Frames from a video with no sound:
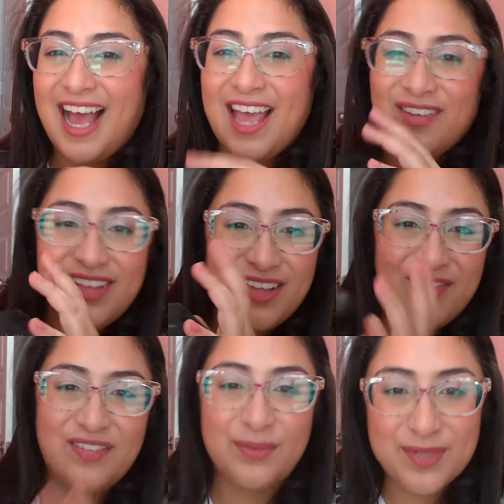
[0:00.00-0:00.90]
I only love
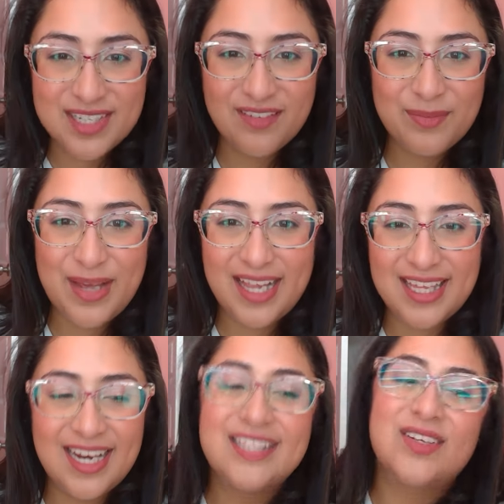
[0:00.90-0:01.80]
50% of the
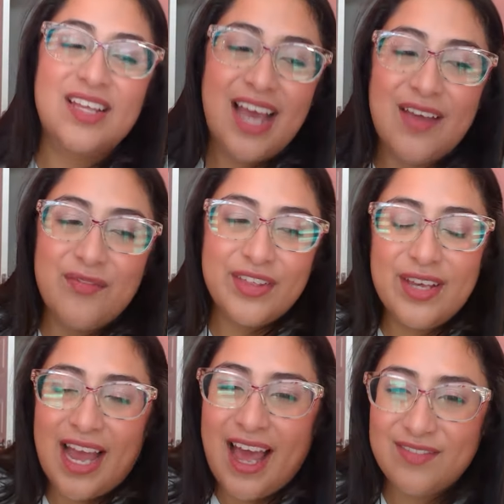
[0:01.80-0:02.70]
palette. So I feel
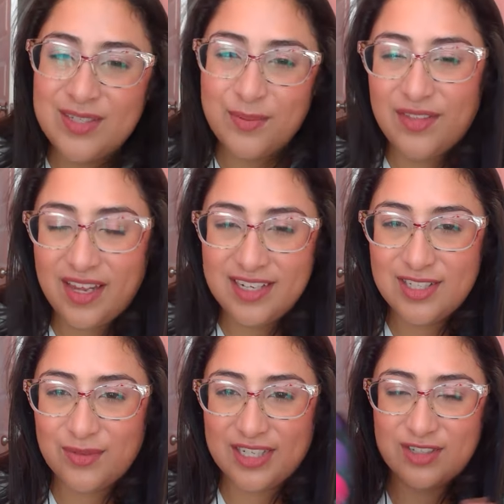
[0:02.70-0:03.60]
like I have to put that
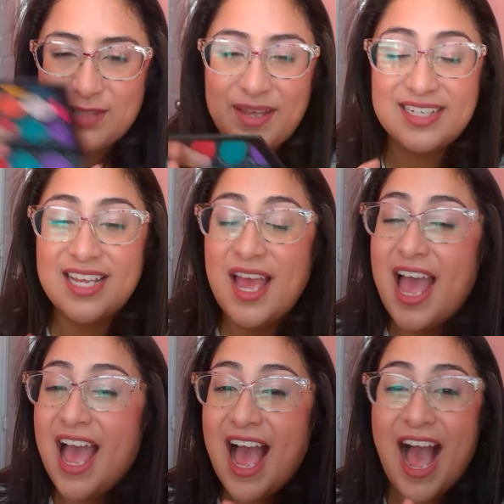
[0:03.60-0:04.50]
into retrospect.
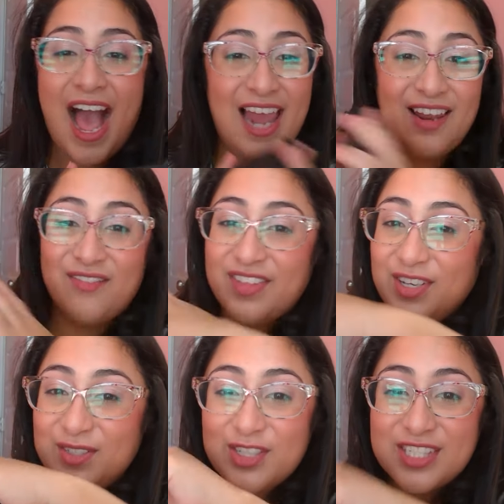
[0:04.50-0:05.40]
I love the
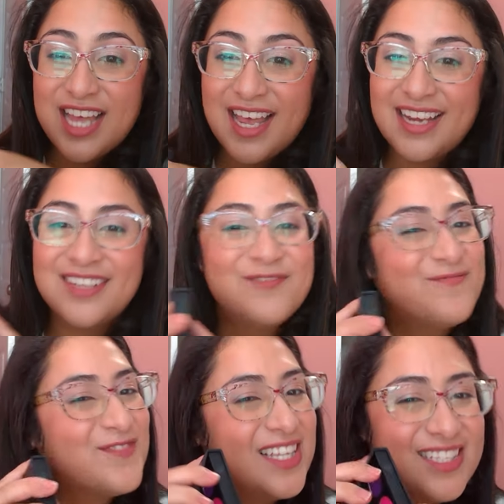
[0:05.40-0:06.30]
neutral side,
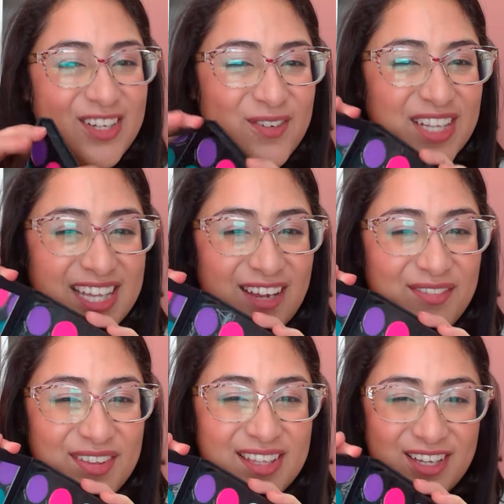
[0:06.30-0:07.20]
don't really care
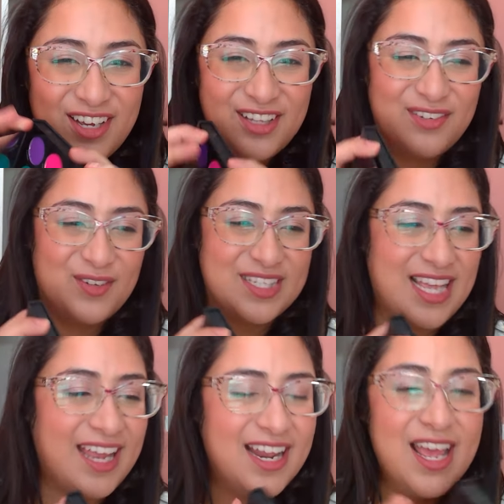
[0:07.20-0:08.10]
for the colorful
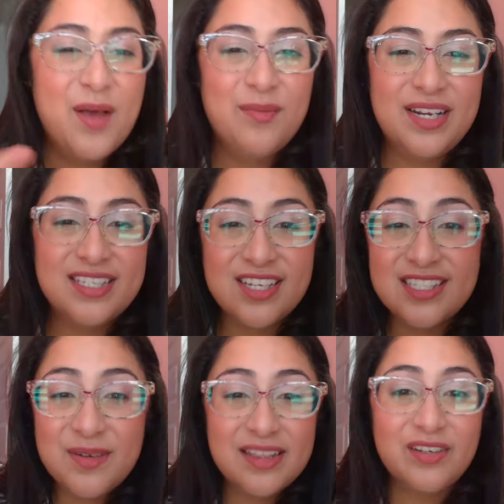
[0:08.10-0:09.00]
side, but it's good
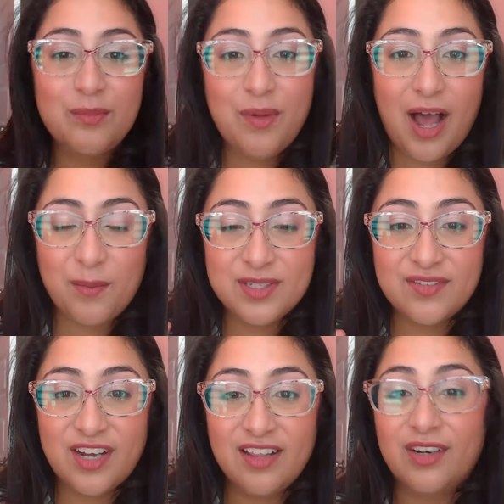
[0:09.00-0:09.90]
to have little pops
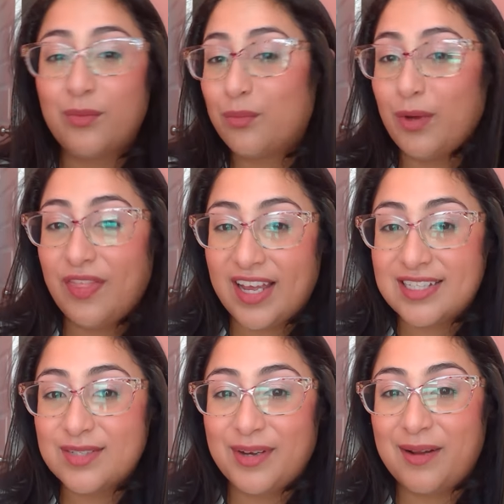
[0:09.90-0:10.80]
of color when
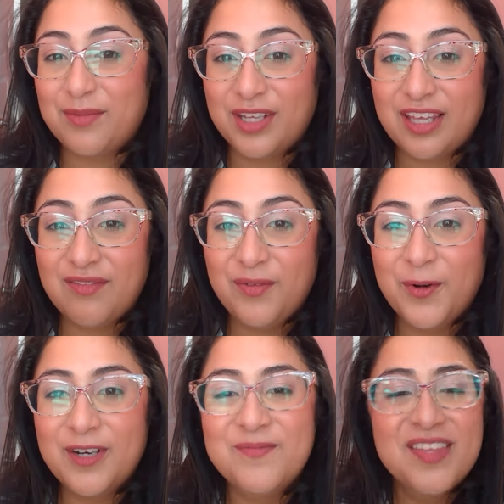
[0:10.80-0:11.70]
that's what I'm looking
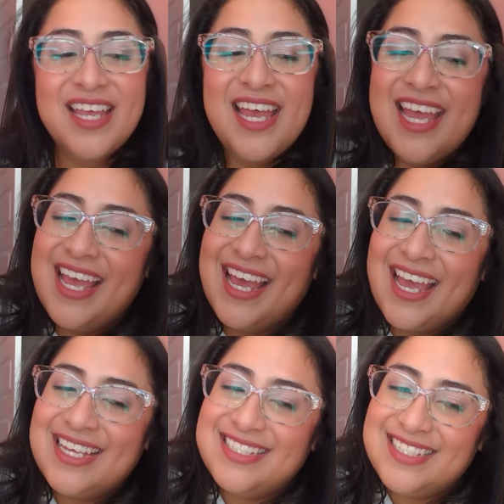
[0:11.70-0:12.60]
for.
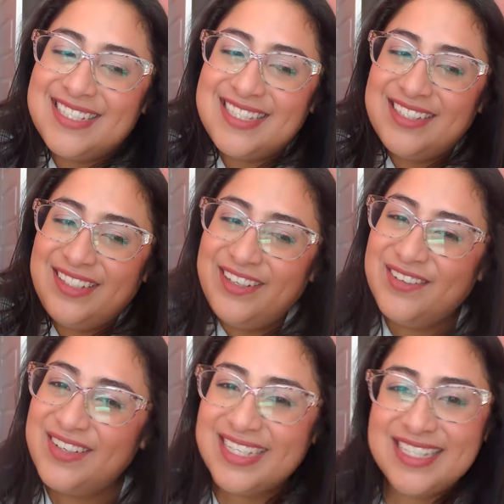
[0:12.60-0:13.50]
It's just, you
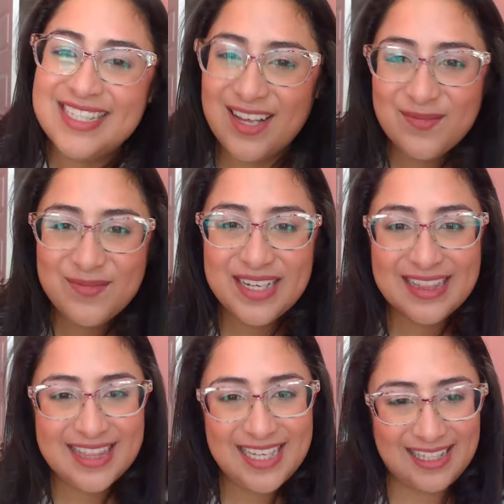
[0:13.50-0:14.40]
know, it's not my
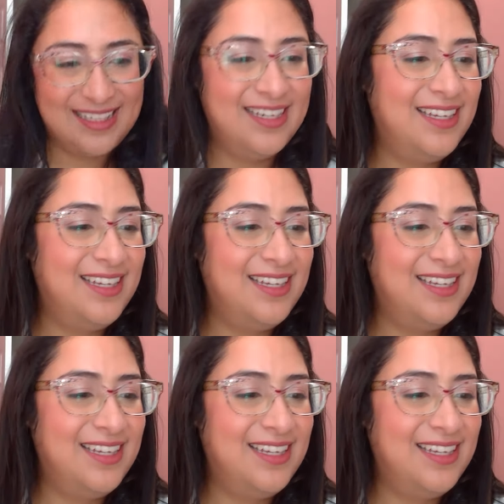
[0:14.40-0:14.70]
thing.